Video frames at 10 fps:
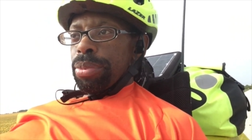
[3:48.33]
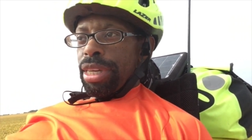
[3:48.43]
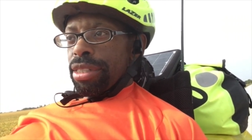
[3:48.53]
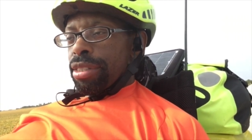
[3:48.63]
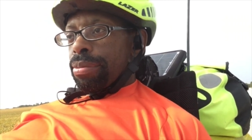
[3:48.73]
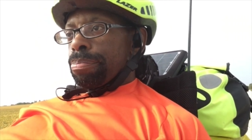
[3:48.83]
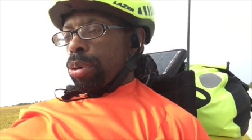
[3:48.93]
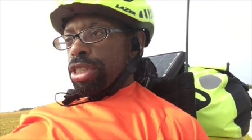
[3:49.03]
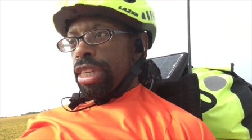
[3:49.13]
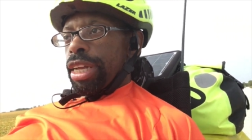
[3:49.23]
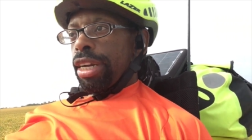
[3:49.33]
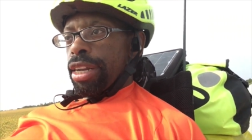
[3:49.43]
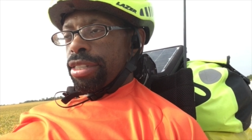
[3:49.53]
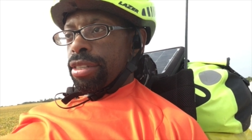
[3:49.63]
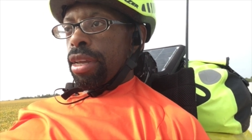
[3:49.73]
it's presented
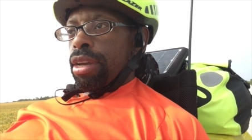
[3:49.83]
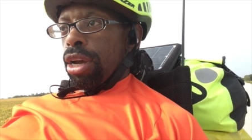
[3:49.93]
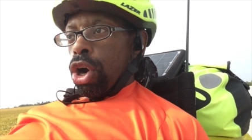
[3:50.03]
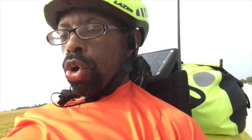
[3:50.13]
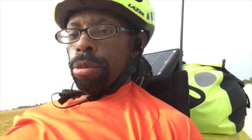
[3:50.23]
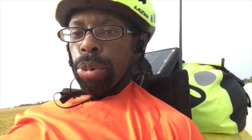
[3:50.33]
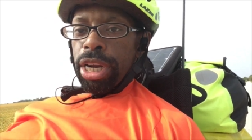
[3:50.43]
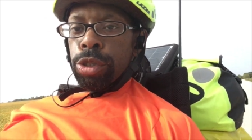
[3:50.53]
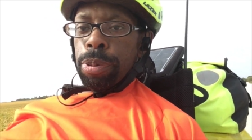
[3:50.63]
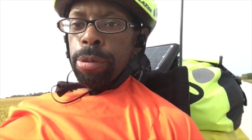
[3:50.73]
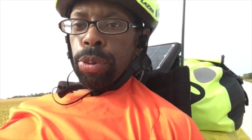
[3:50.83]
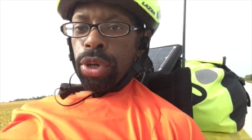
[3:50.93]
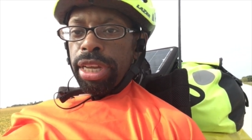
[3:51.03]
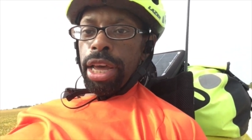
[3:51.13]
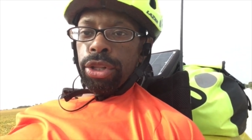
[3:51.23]
as, oh, it brings
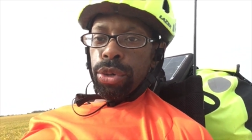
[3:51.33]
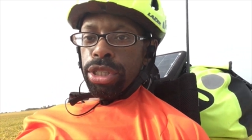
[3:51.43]
people together.